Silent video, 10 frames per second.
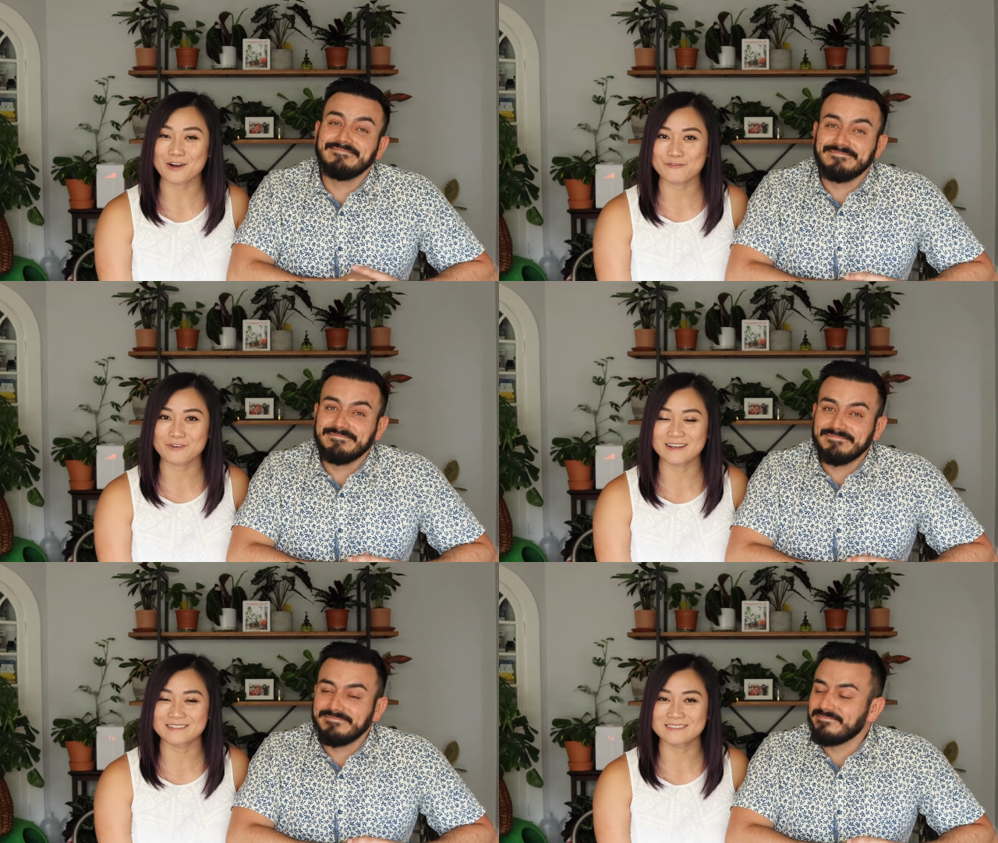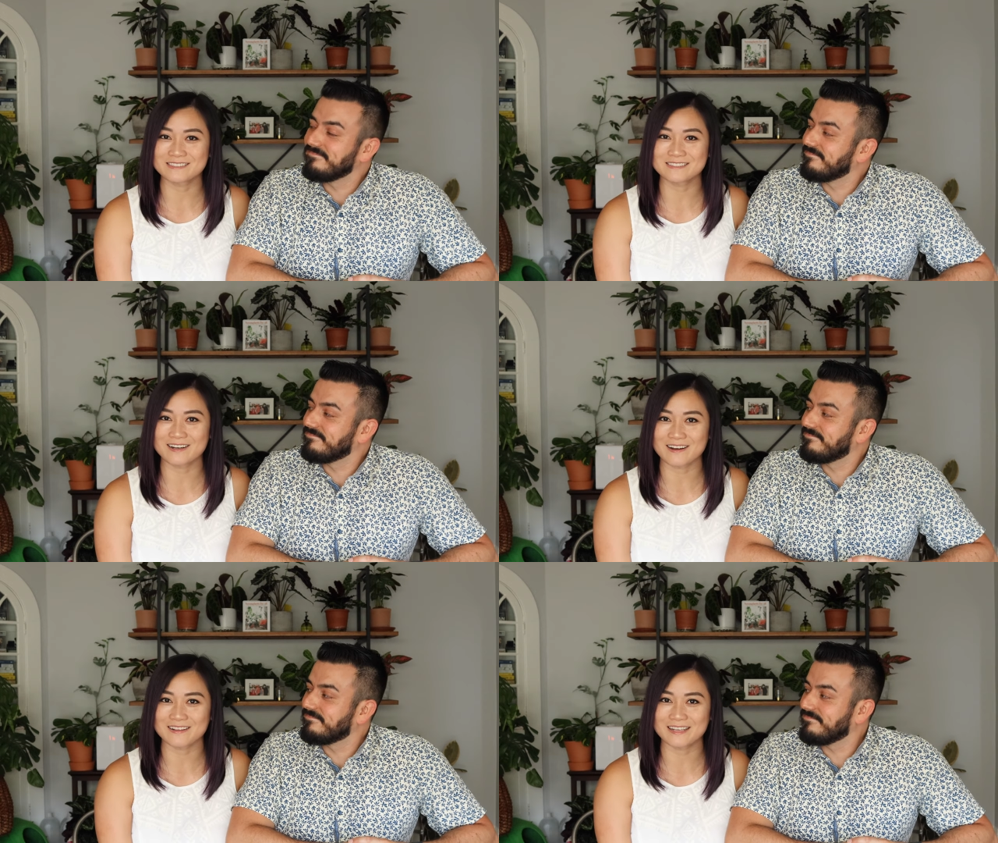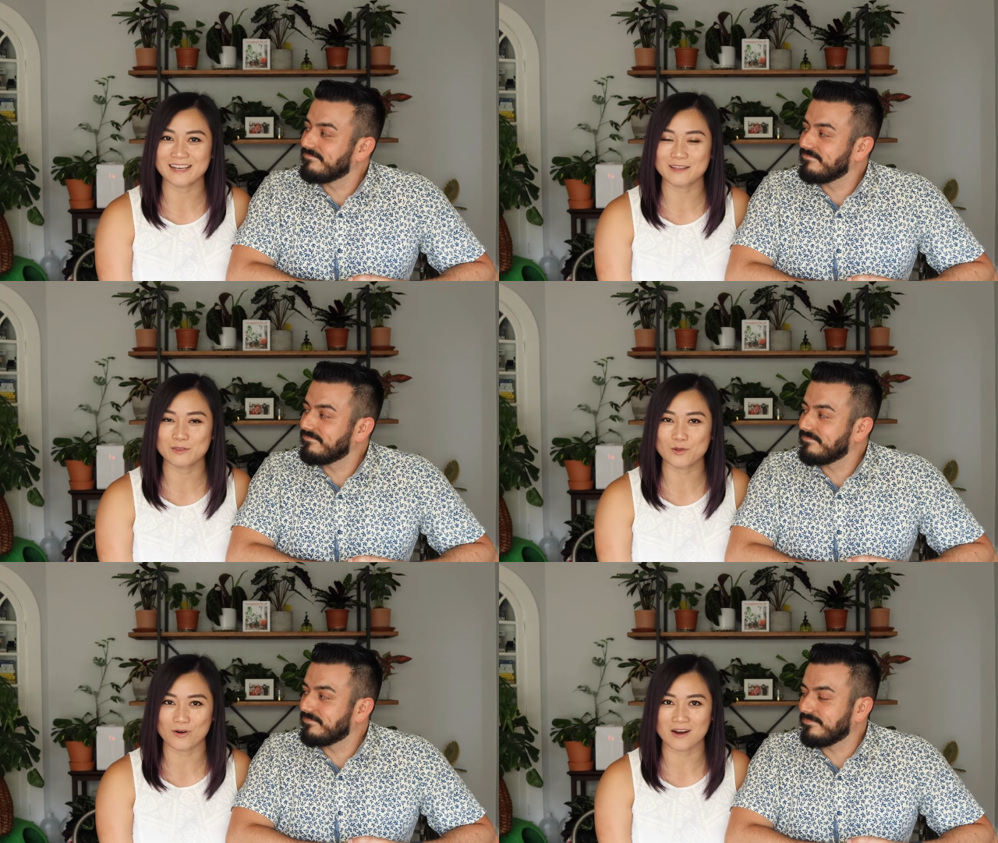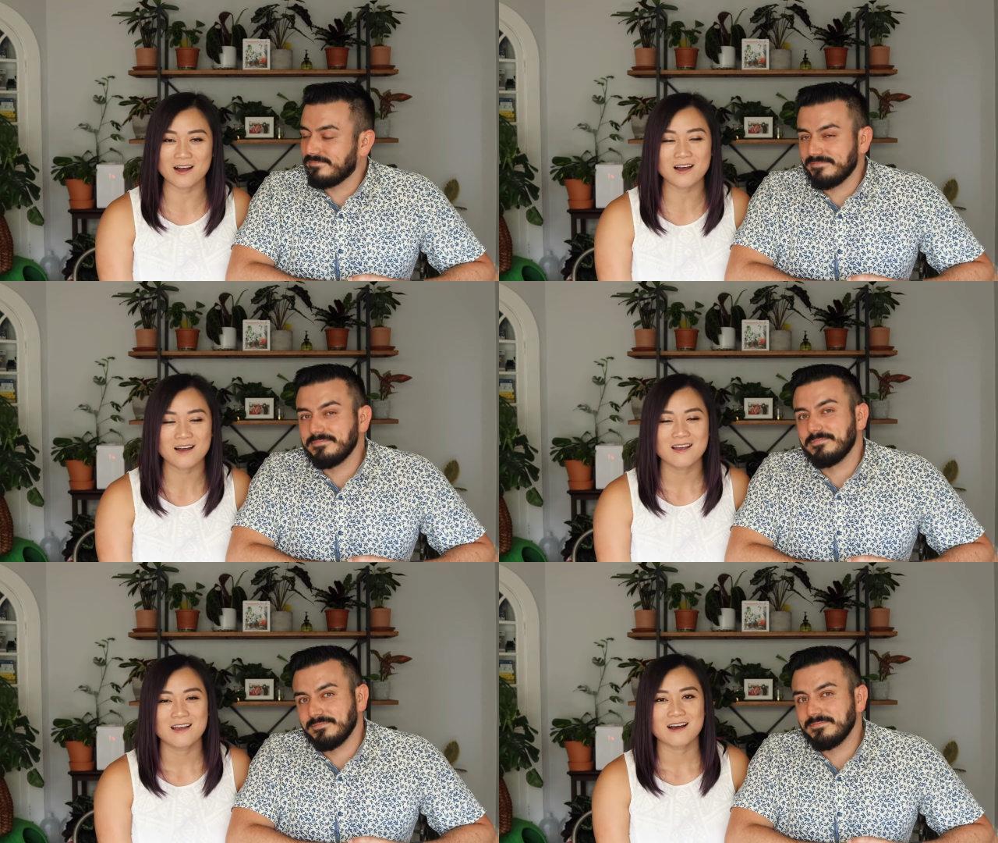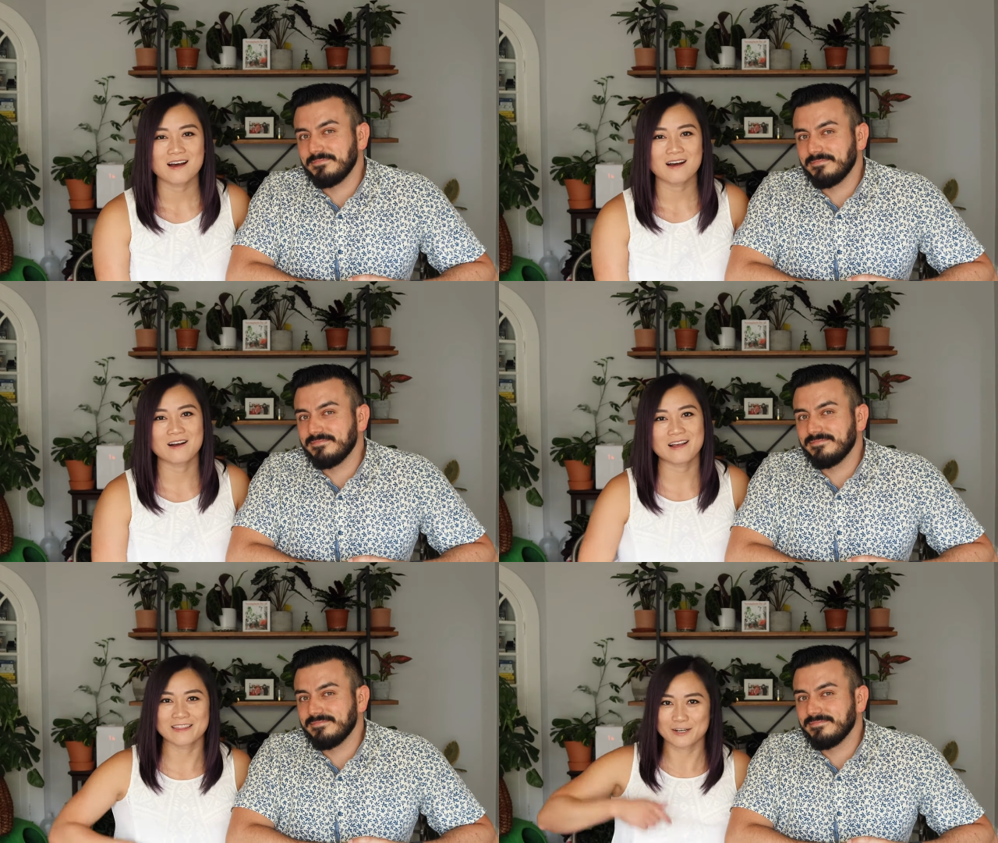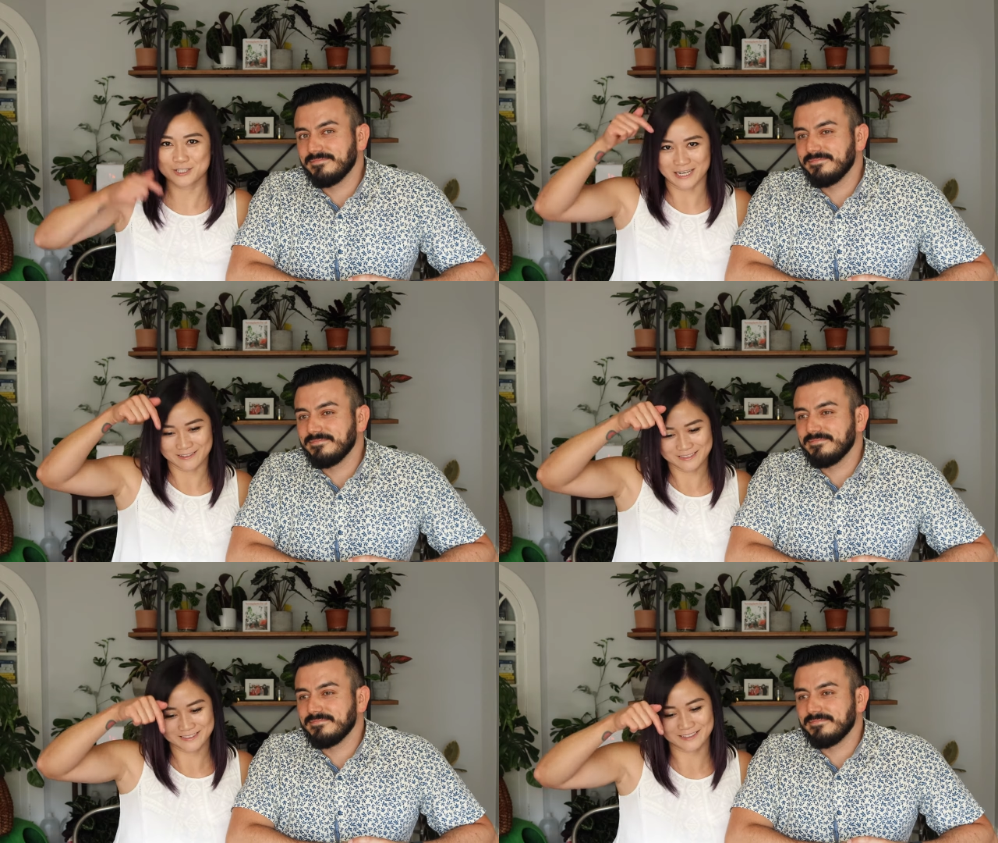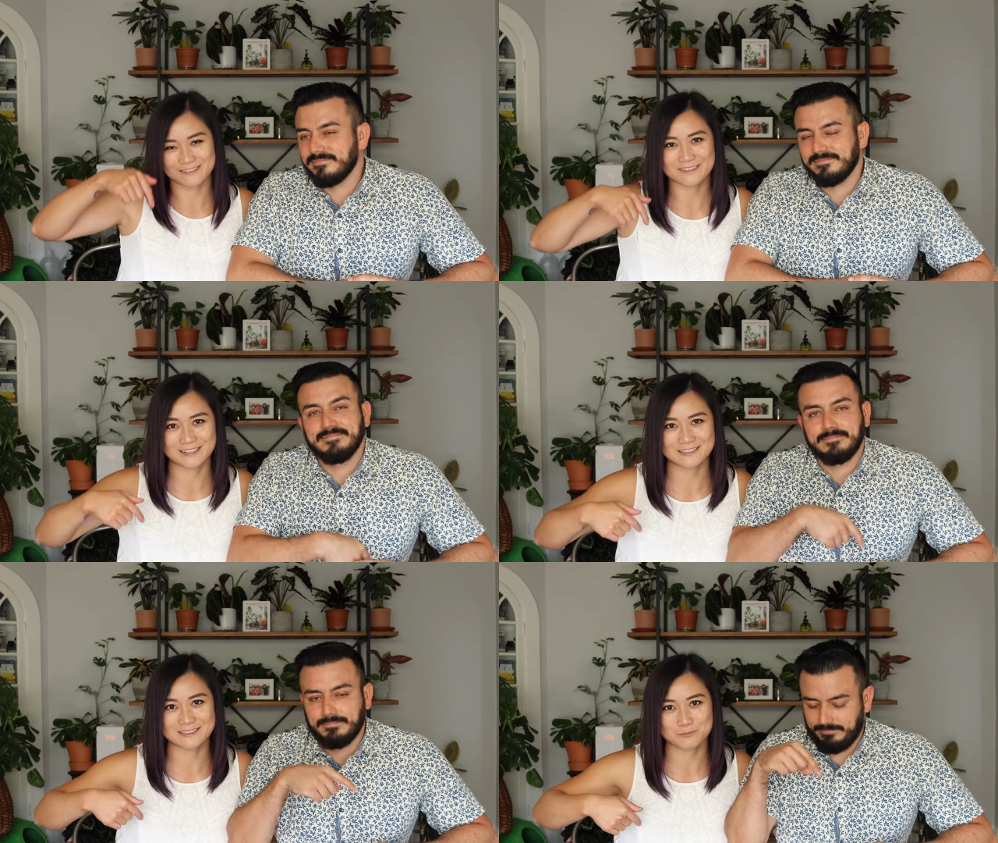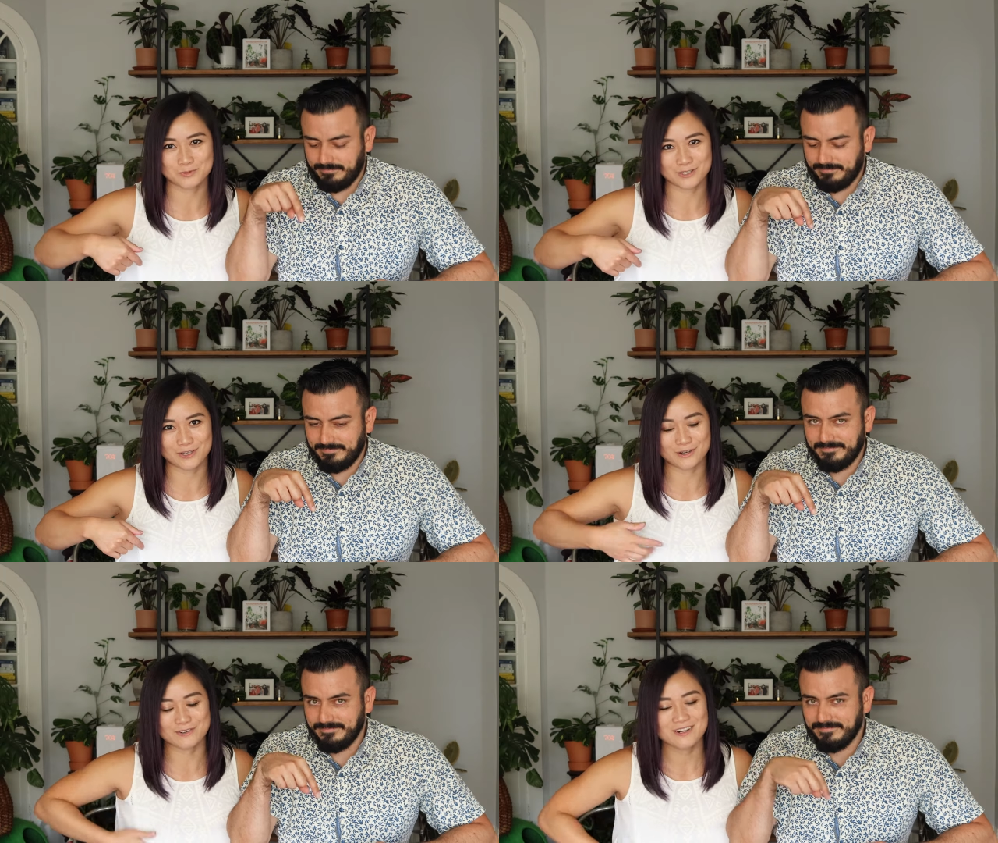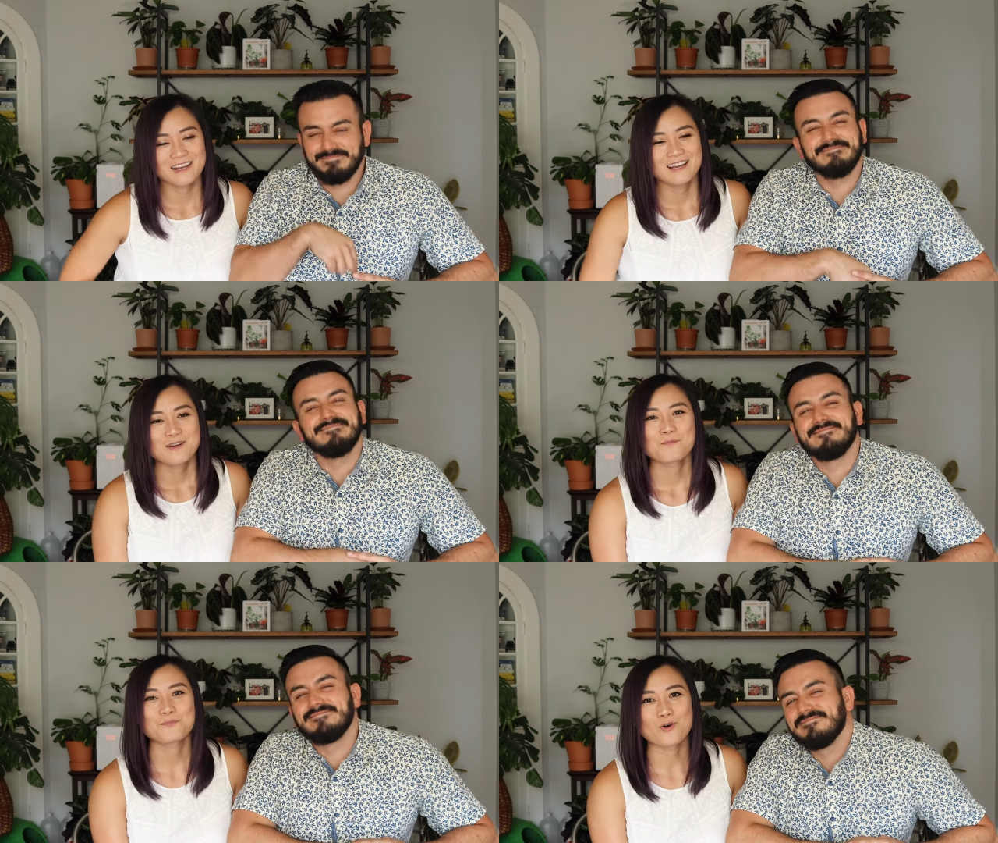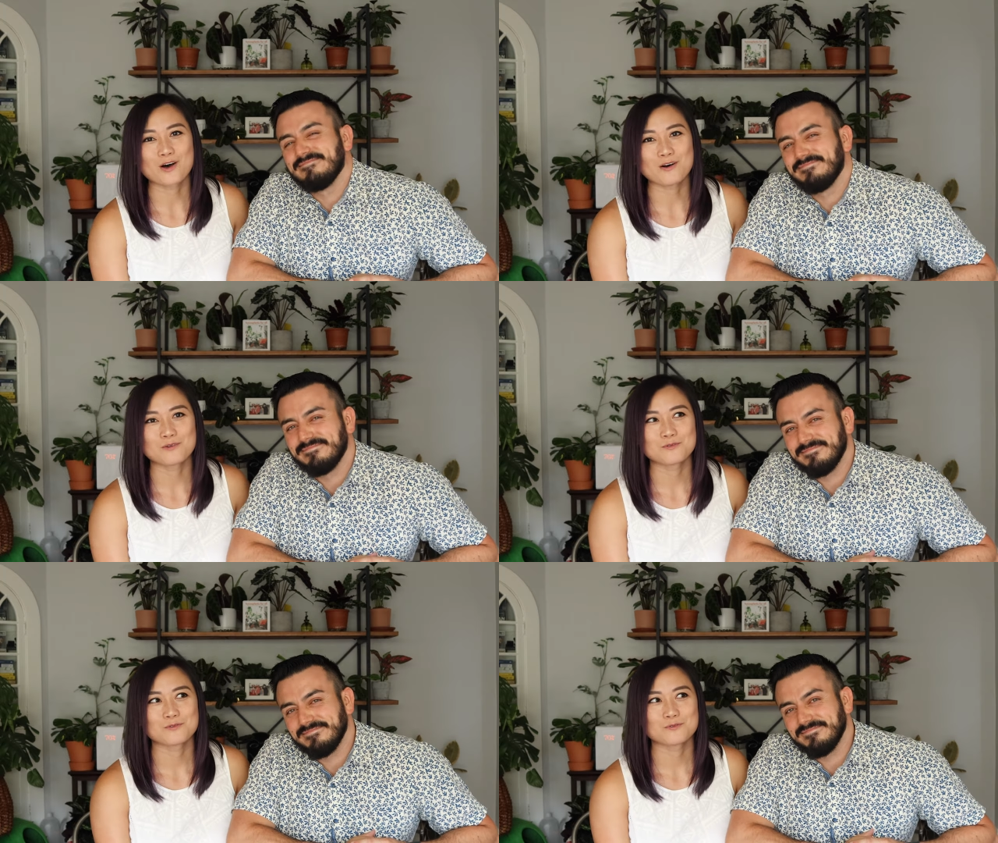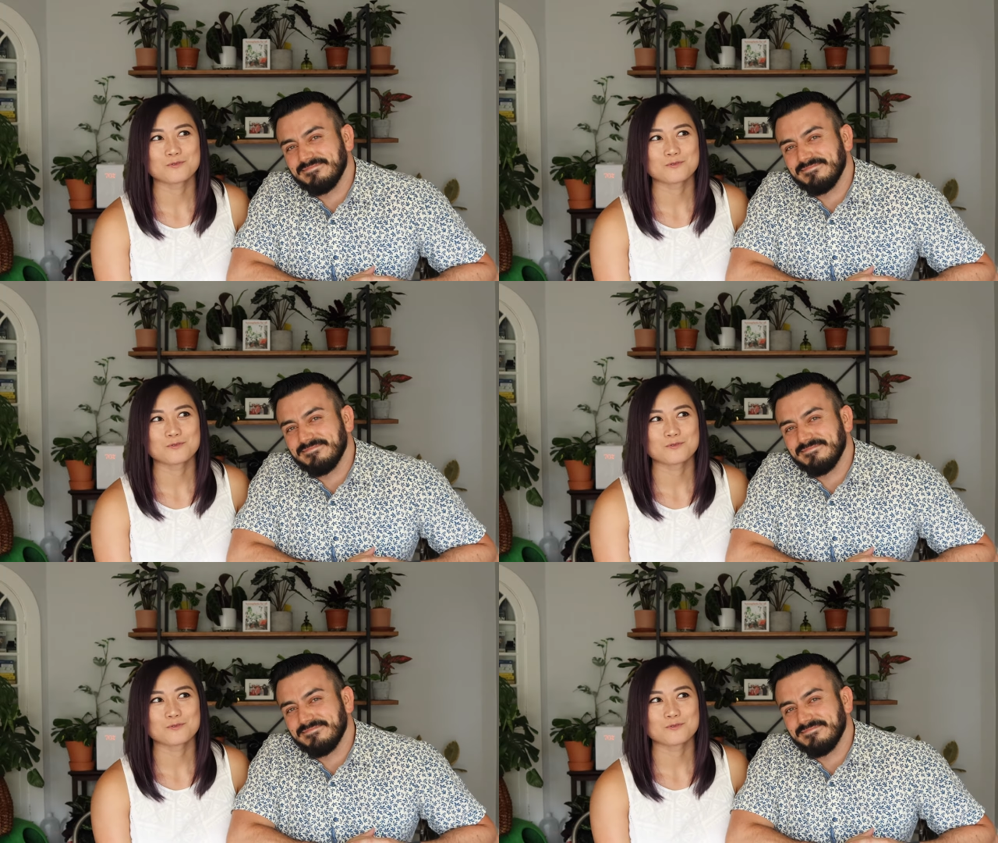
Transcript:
Speaker 1: our friends Denali and Laura, uh, and their channels are linked below. Well,